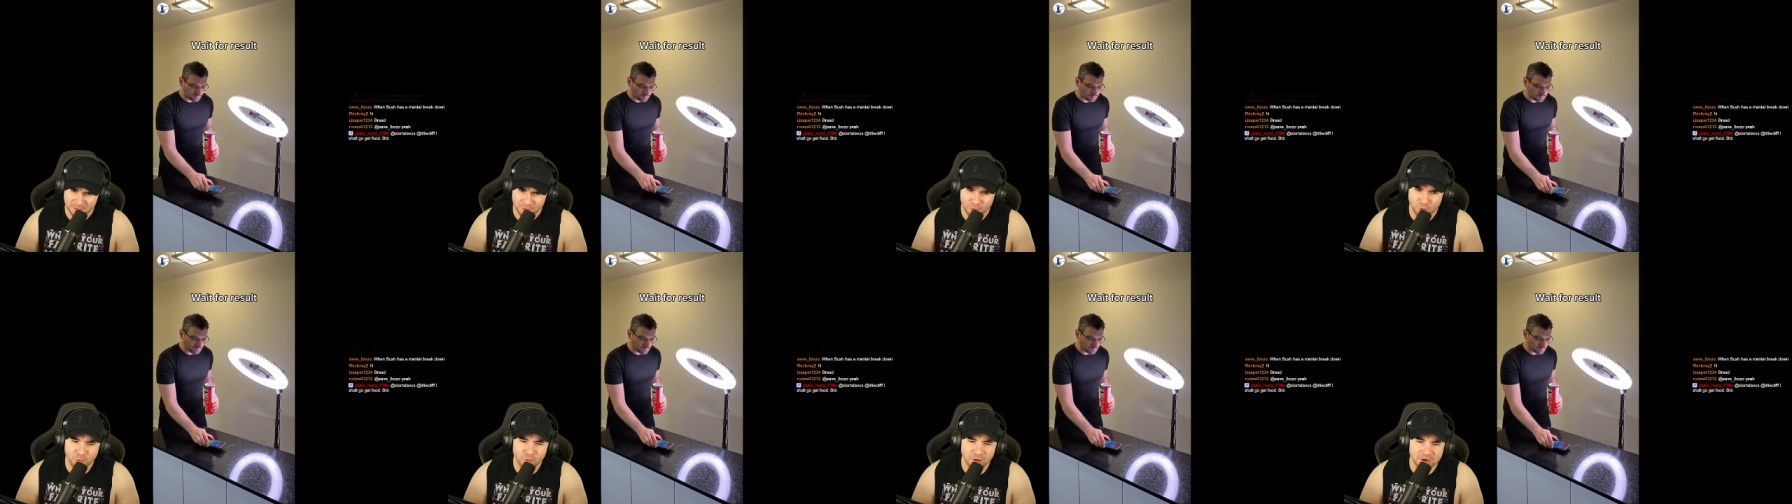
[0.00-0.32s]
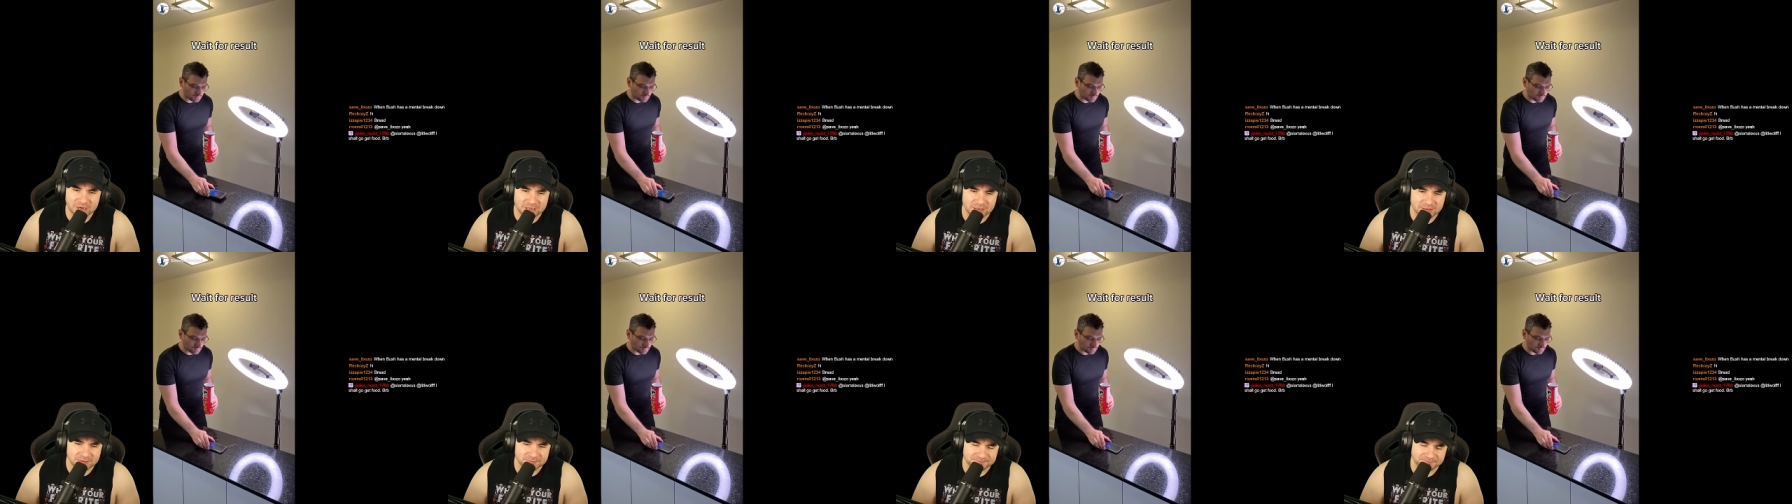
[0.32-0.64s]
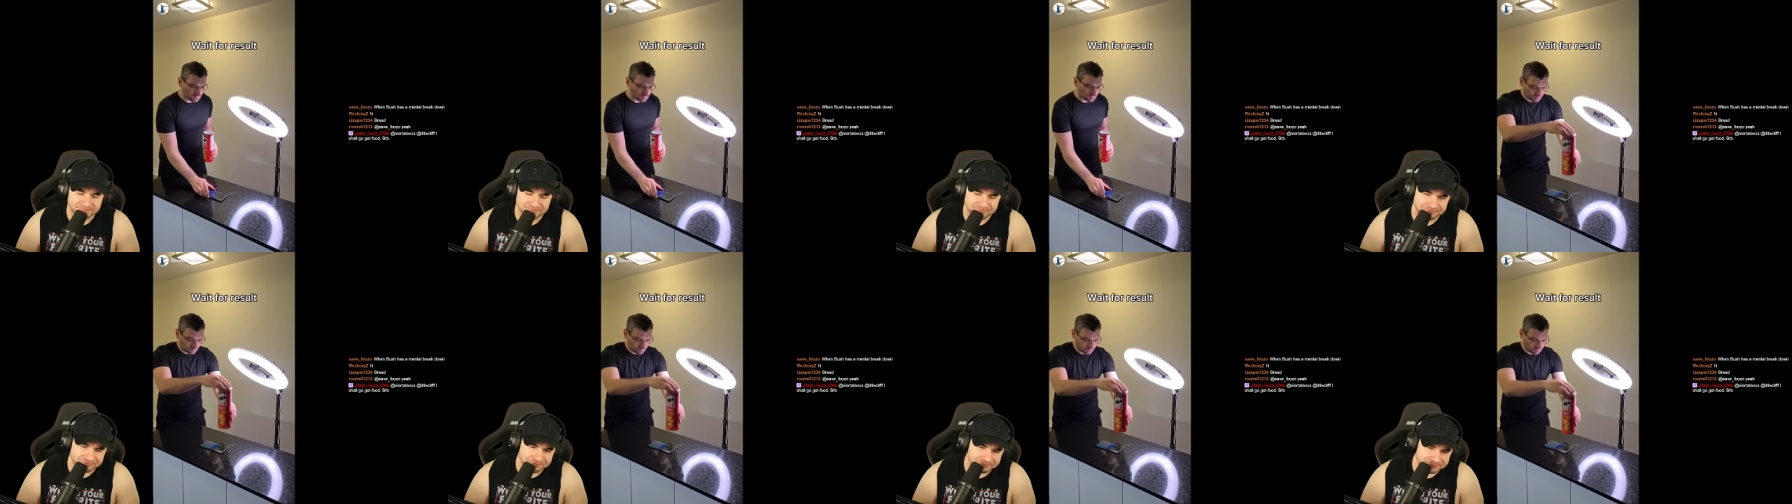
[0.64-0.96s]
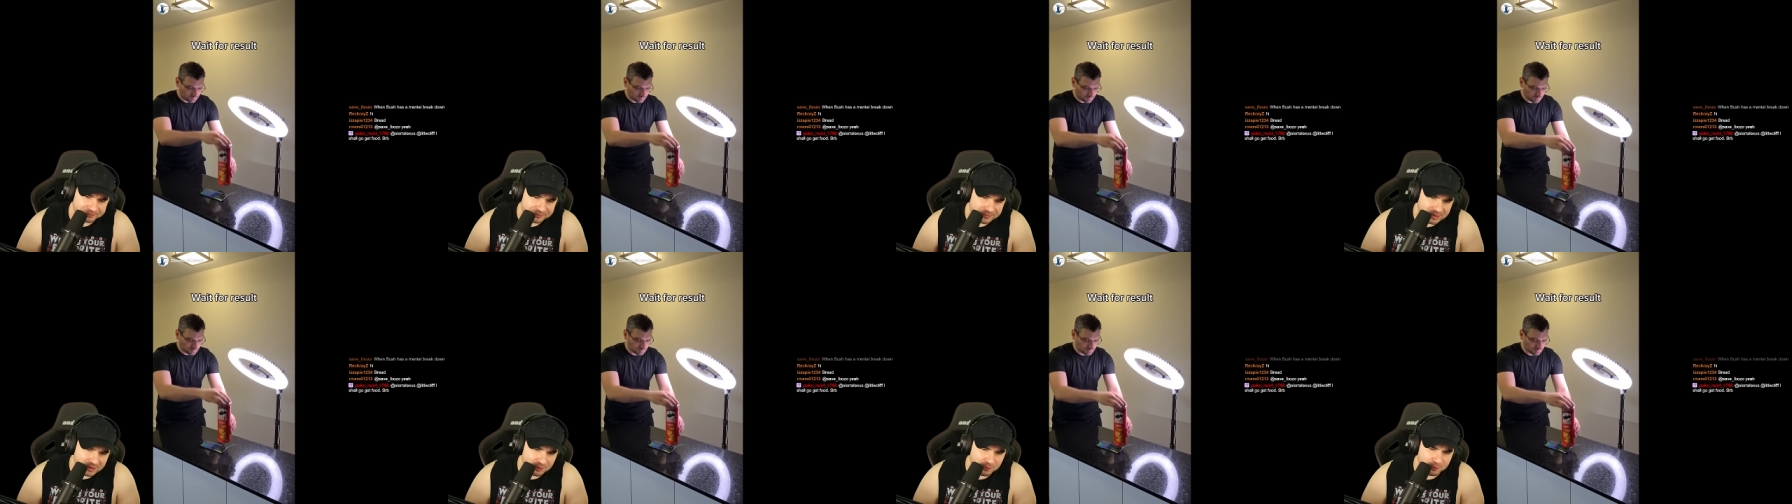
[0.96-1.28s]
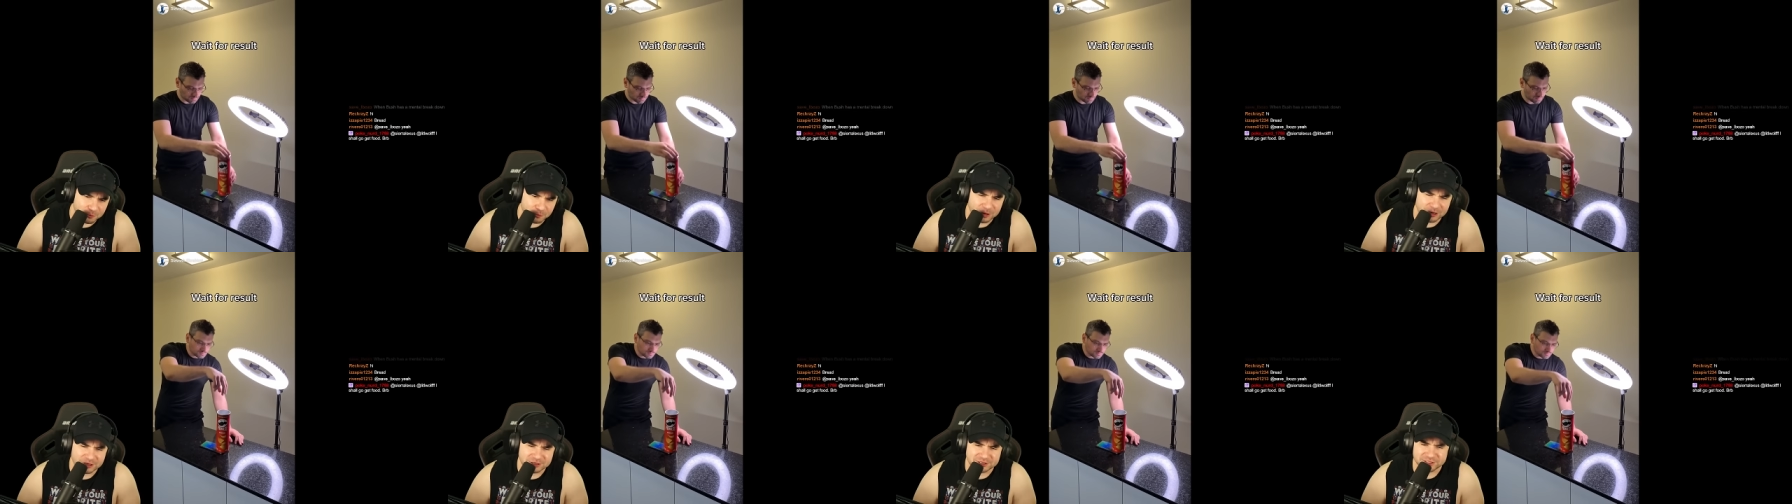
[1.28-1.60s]
What?
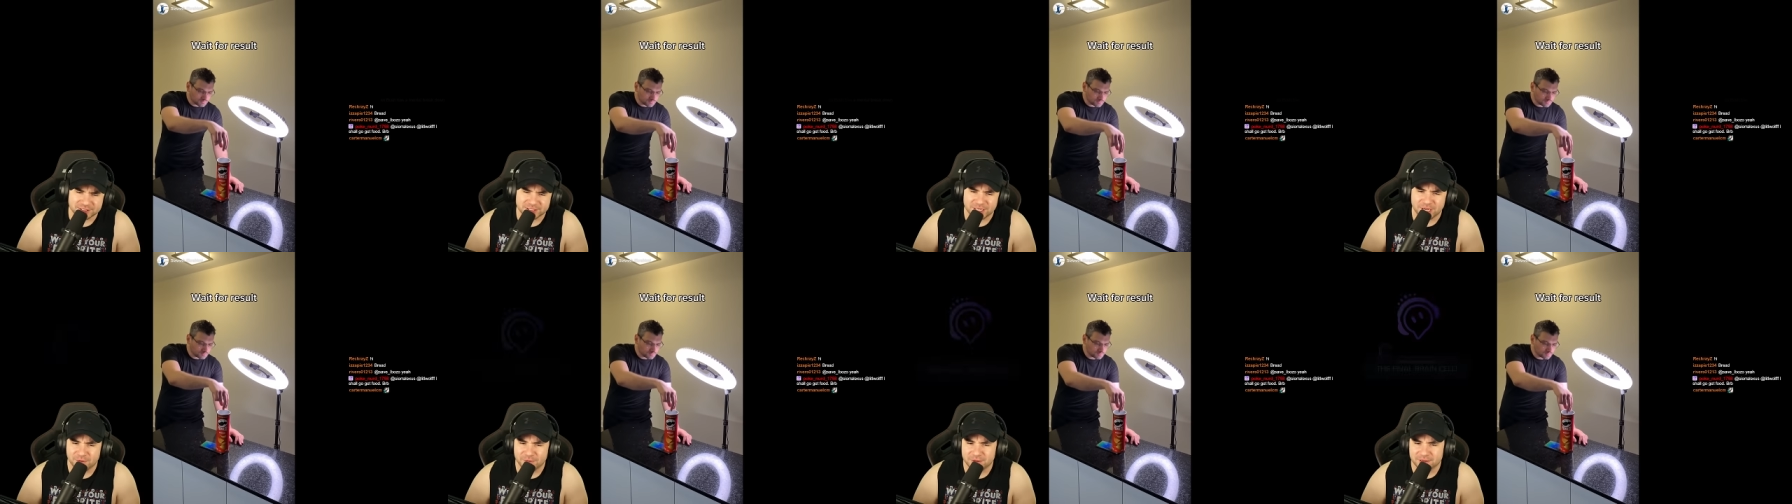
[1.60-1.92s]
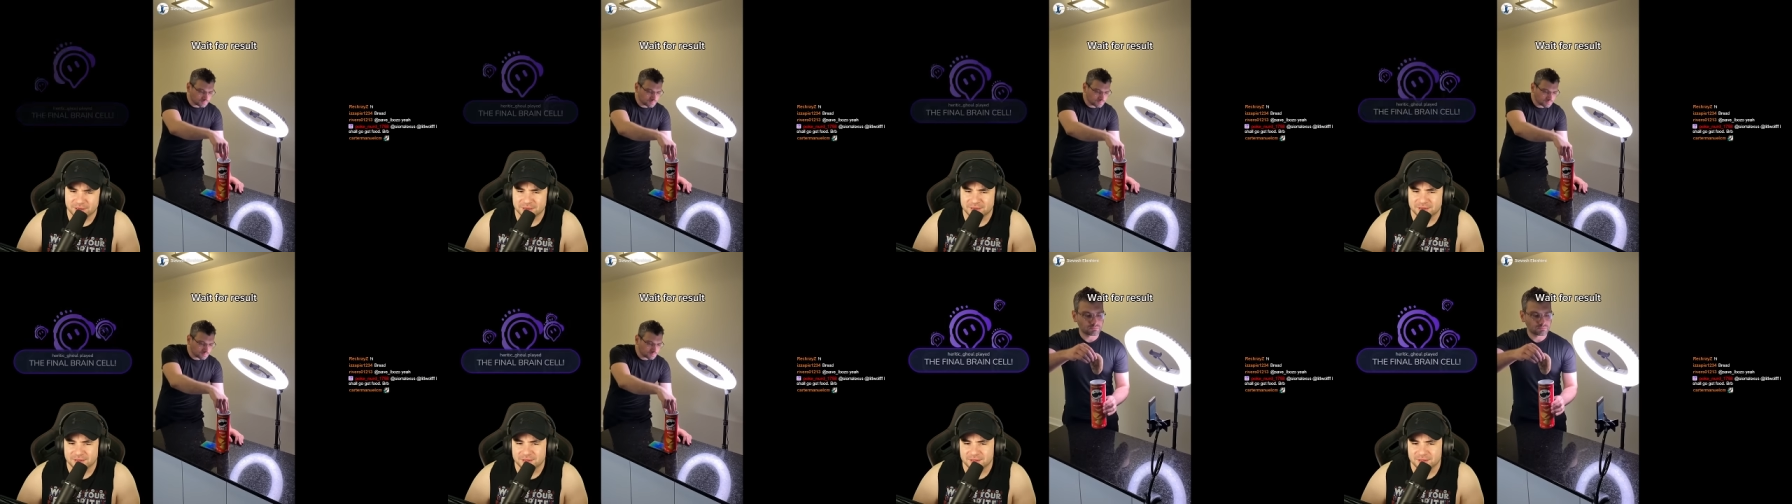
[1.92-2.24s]
Where's this going? It's